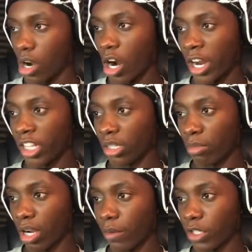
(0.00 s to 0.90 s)
Alright, and
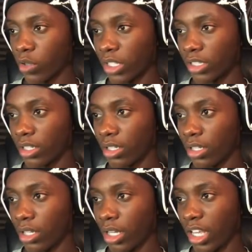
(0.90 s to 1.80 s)
LeBron we trust.
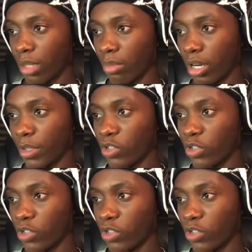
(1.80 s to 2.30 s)
And LeBron we